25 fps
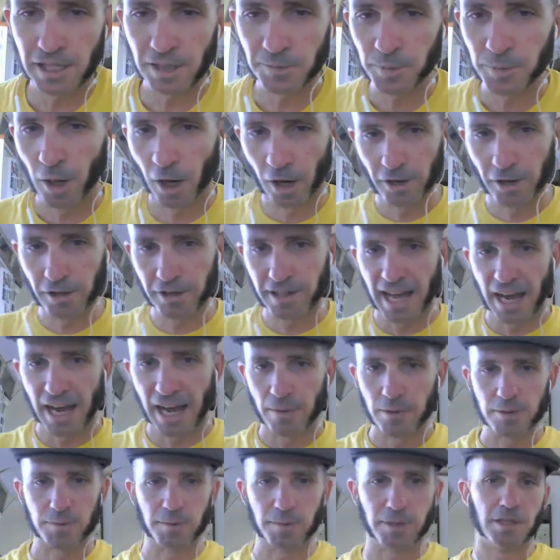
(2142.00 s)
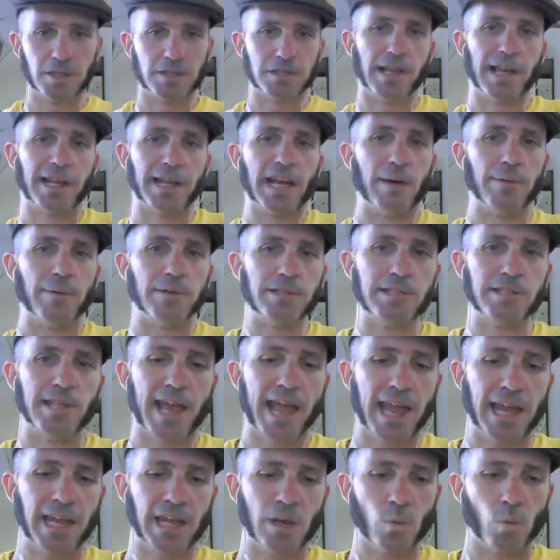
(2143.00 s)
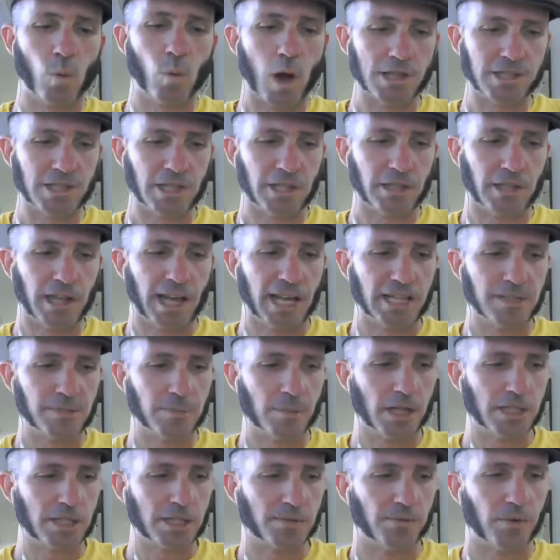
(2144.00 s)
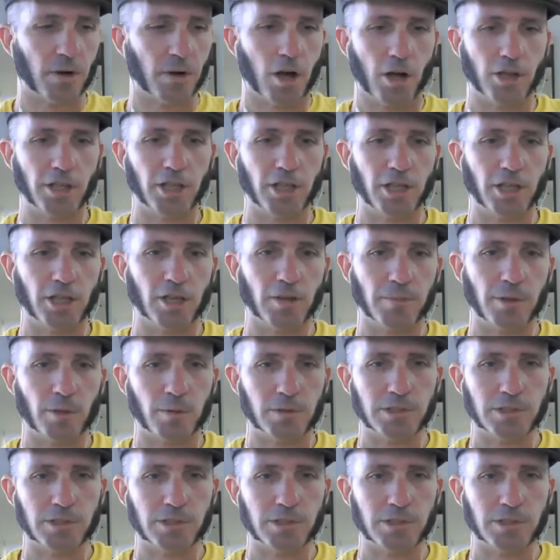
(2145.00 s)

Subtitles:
part of that was because, like I was saying, it wasn't as much volume. There was no